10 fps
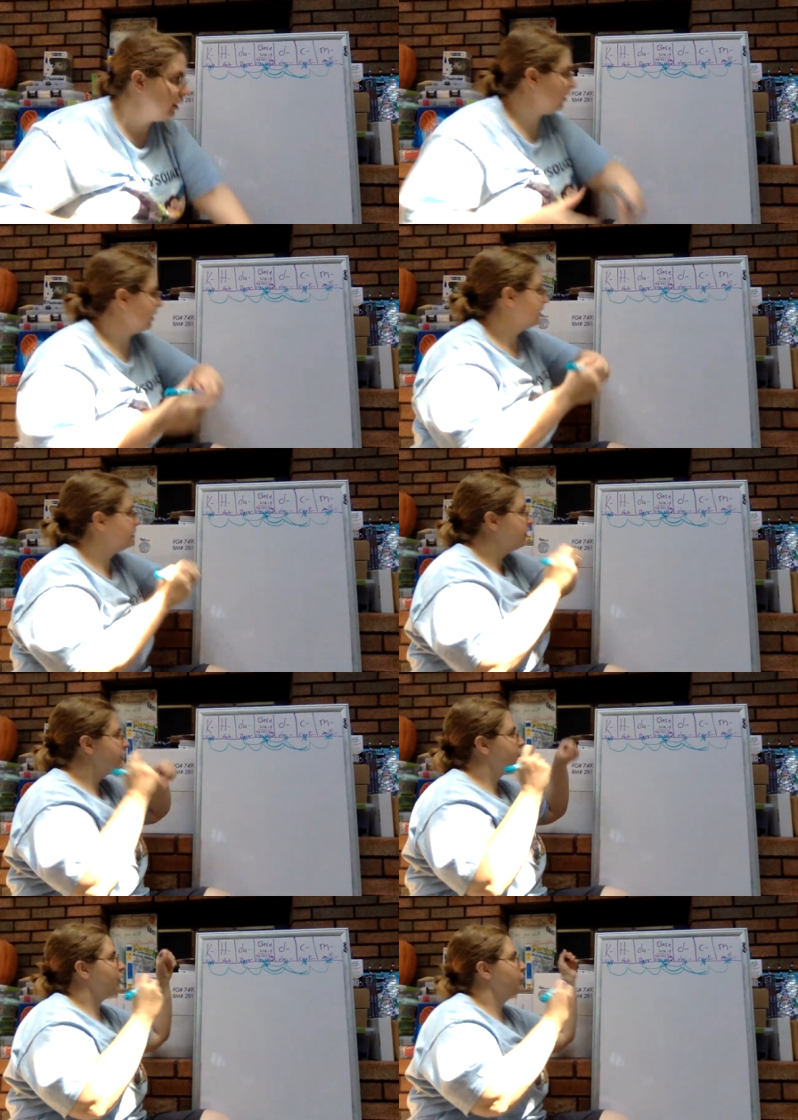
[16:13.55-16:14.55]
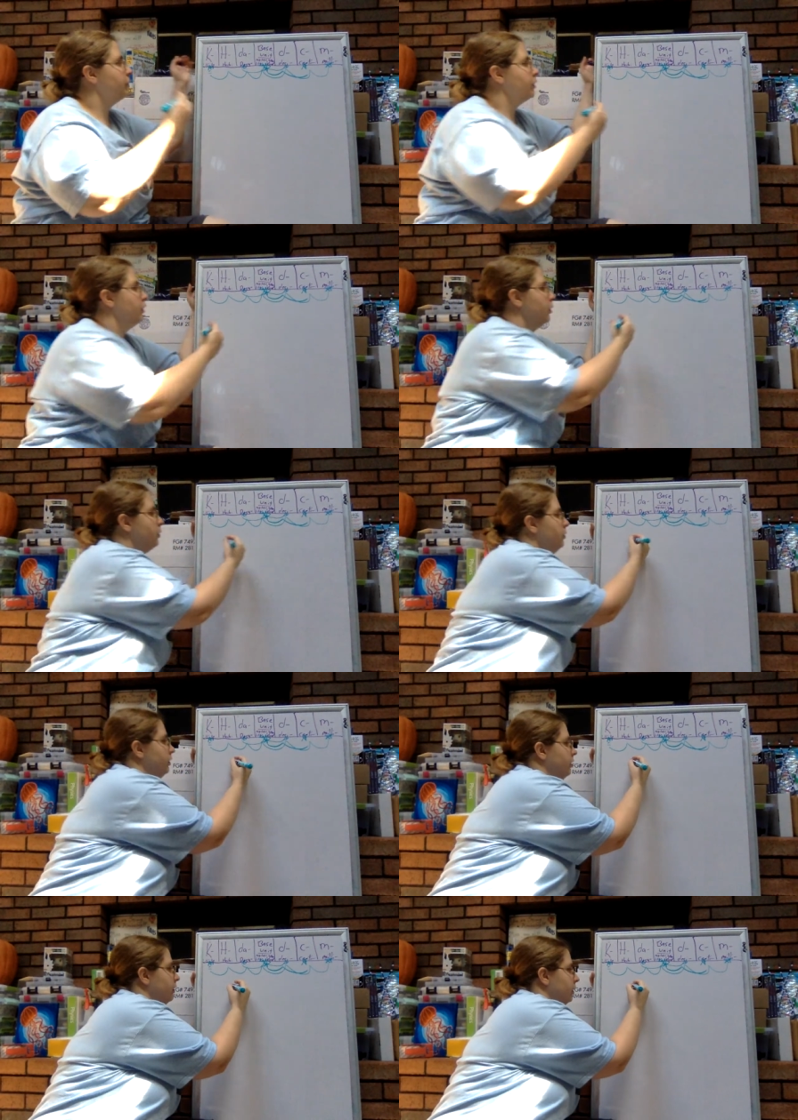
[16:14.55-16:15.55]
All right, so I want to go
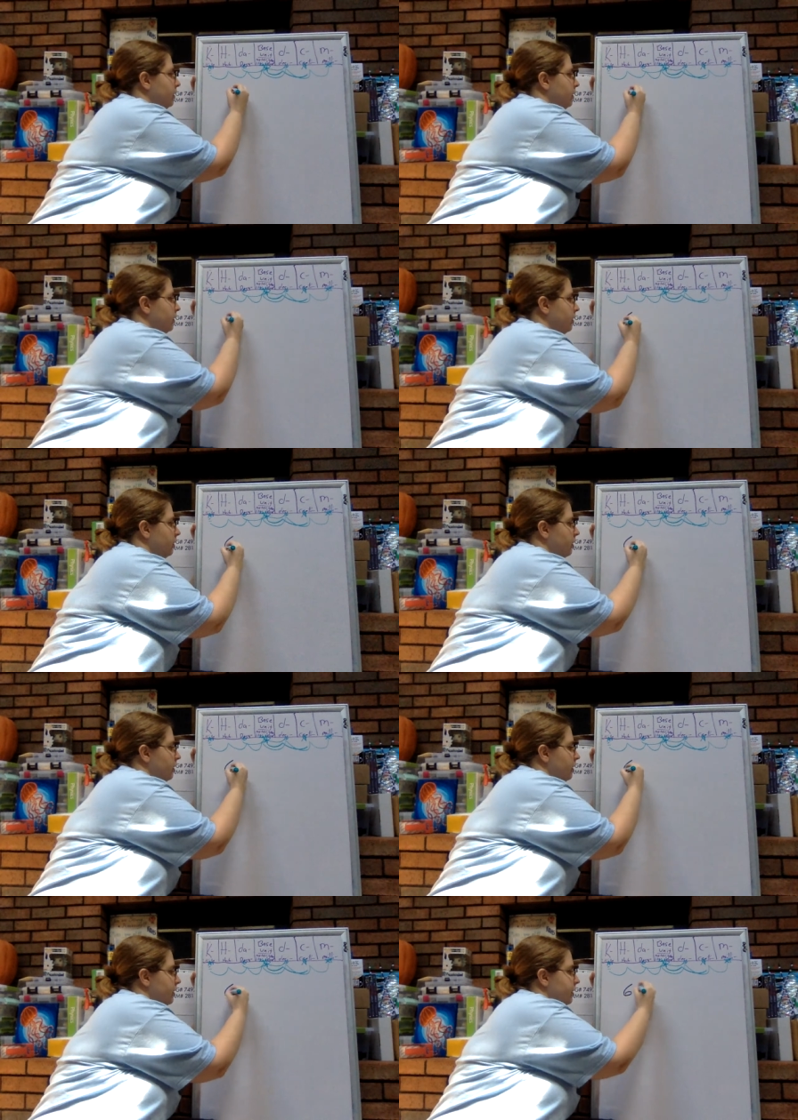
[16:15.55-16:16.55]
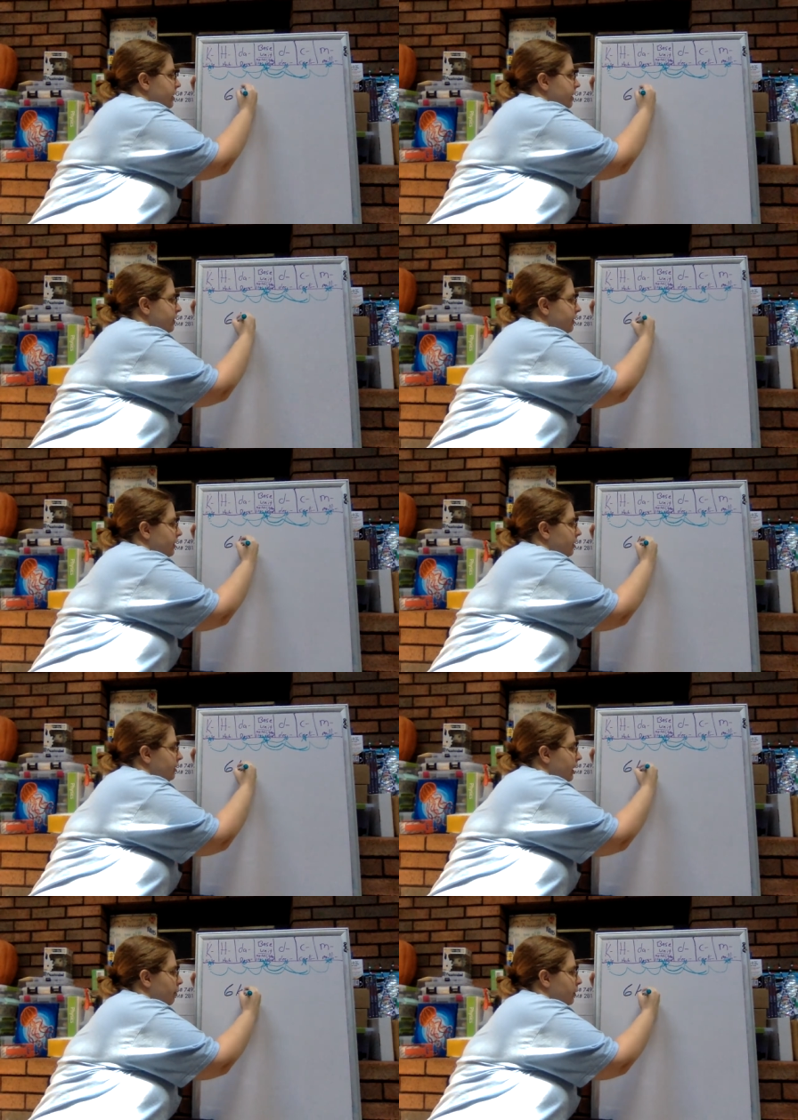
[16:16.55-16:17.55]
six
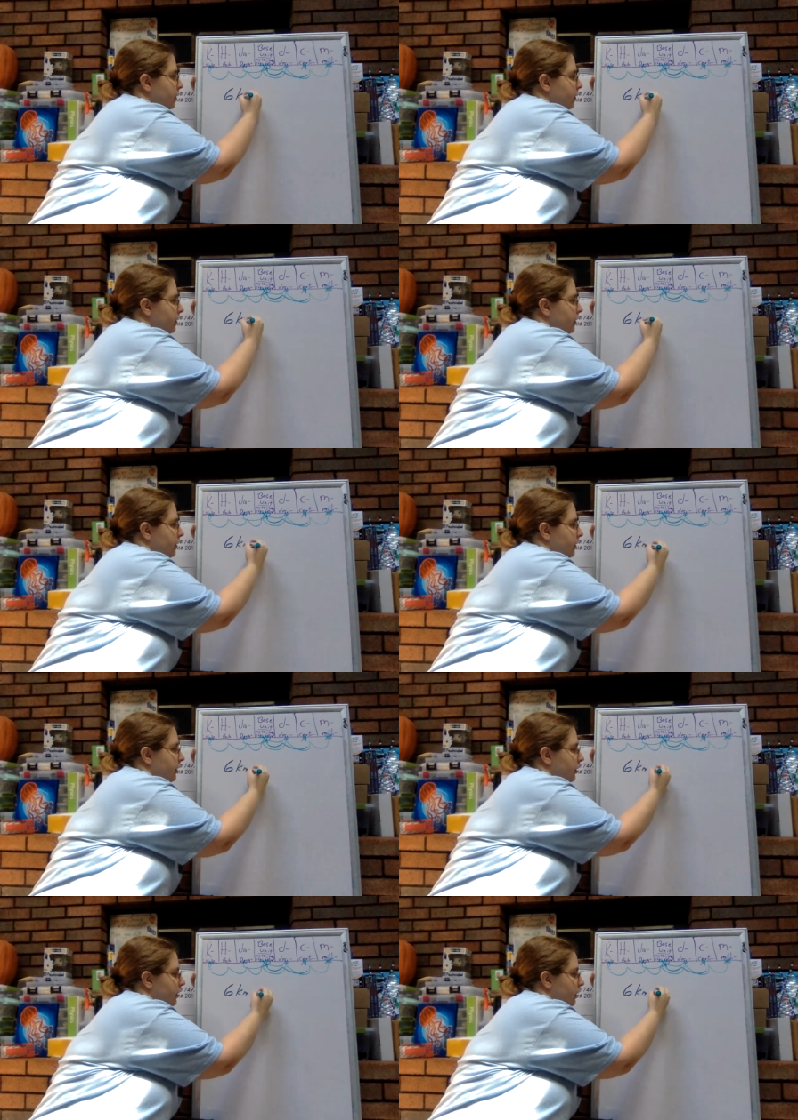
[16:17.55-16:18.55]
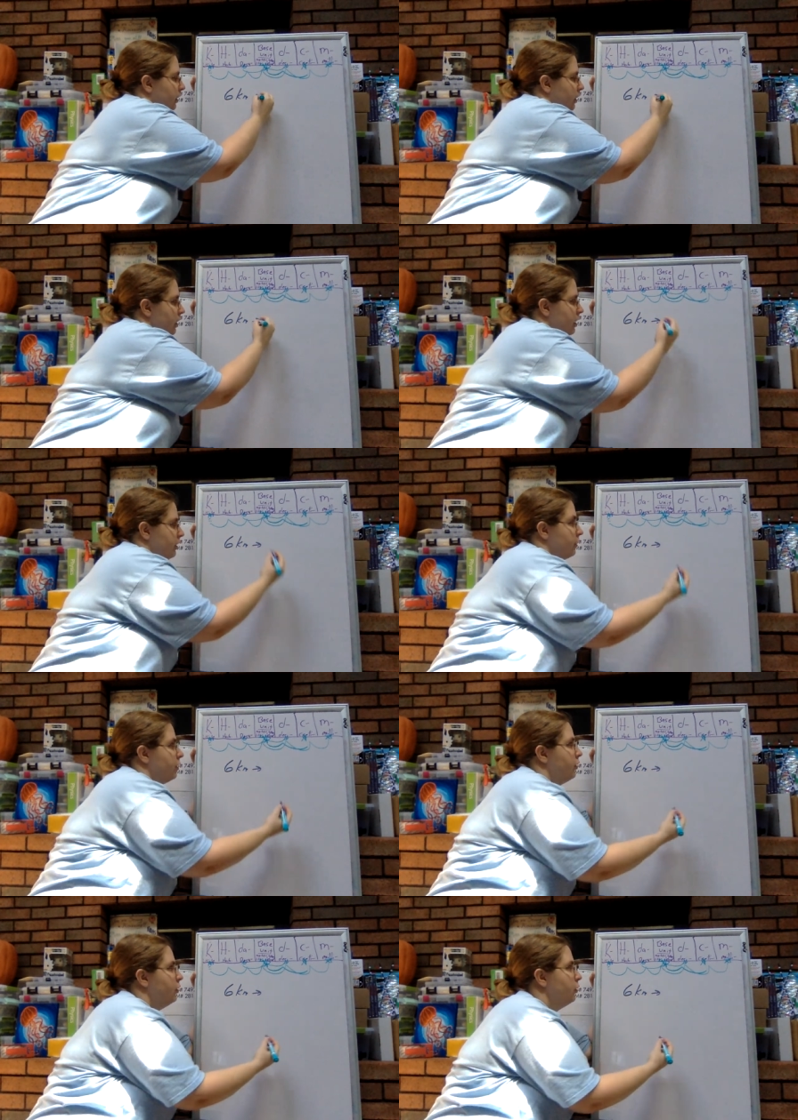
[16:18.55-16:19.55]
kilometers
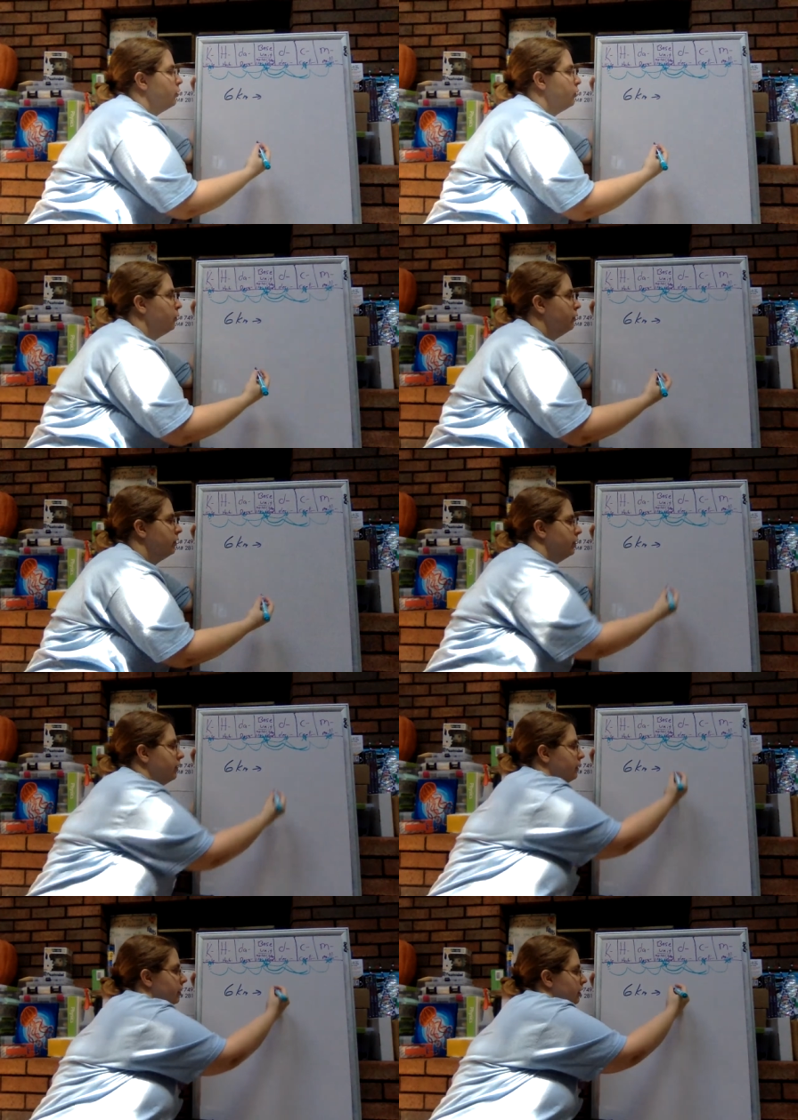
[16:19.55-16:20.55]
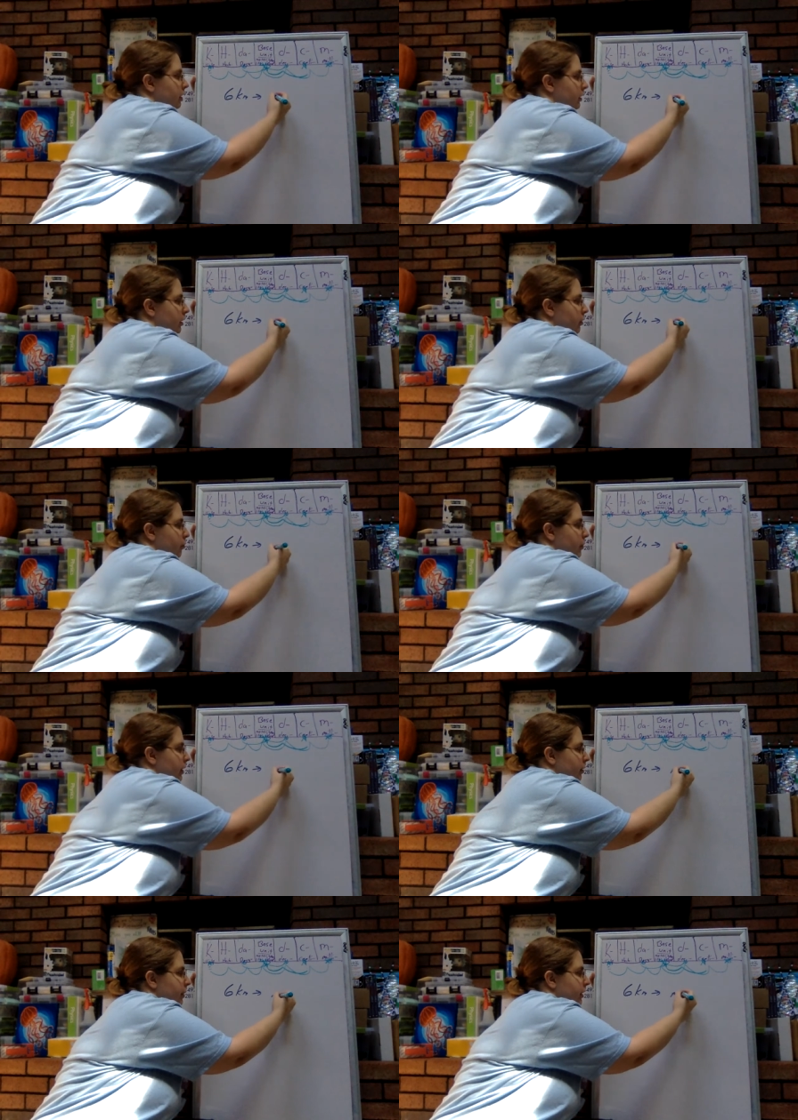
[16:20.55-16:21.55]
to
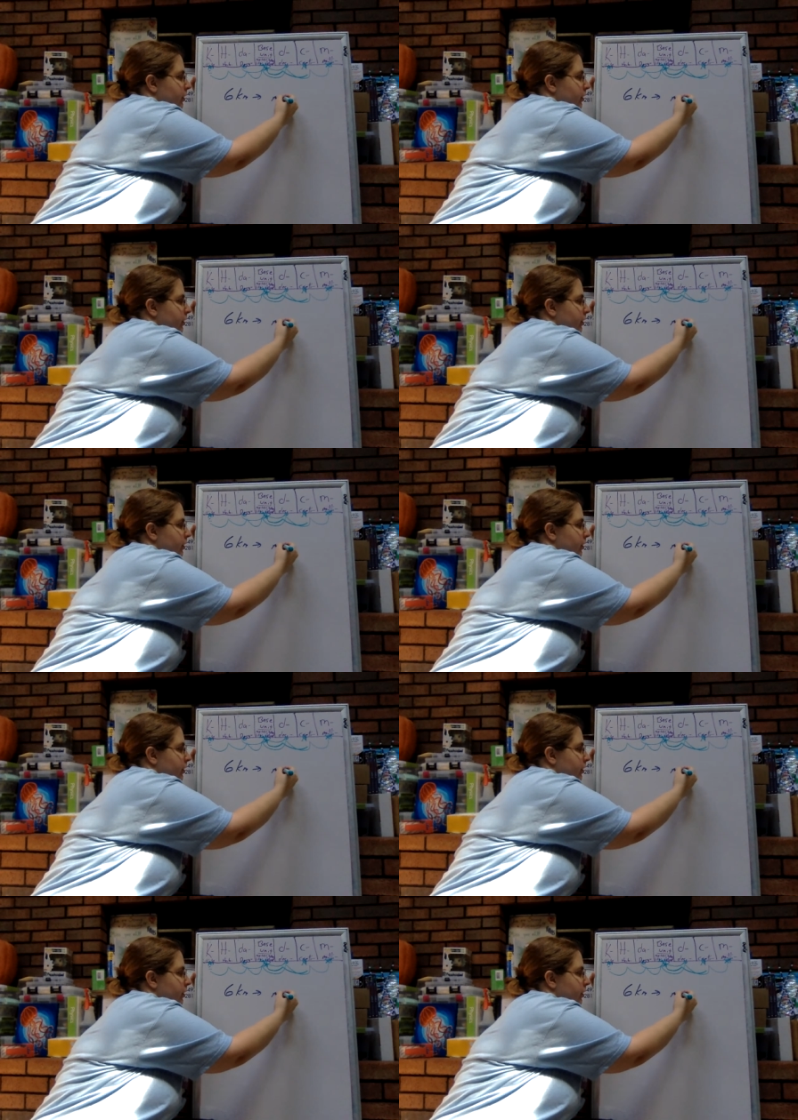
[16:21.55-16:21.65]
millimeters.